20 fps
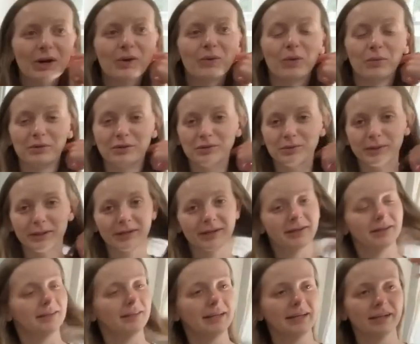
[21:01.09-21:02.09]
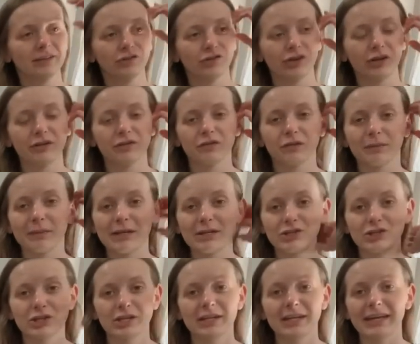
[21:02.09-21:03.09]
we'll be doing like a
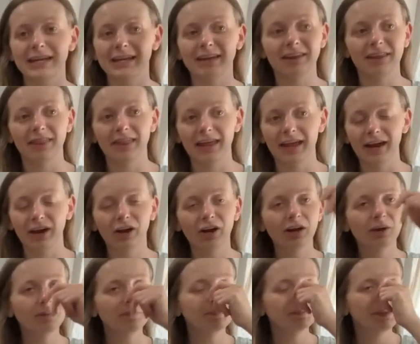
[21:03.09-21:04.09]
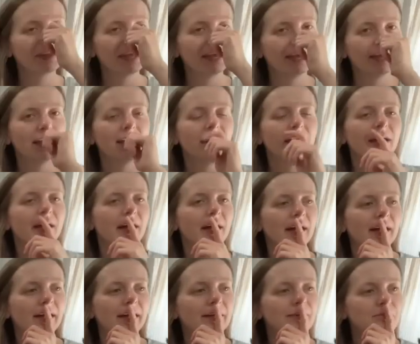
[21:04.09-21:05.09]
transformation in there.
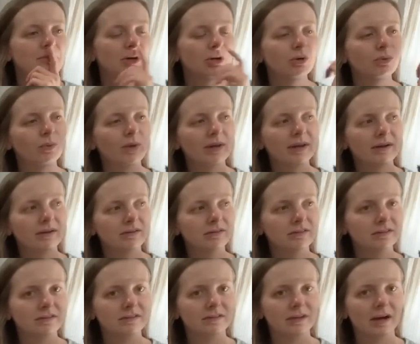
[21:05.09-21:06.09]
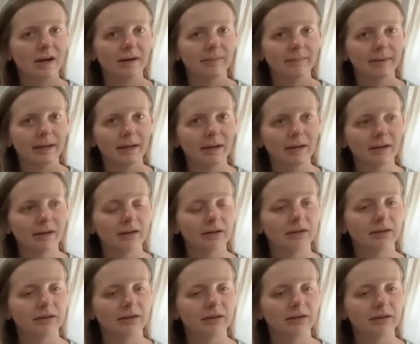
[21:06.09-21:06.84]
What else is coming?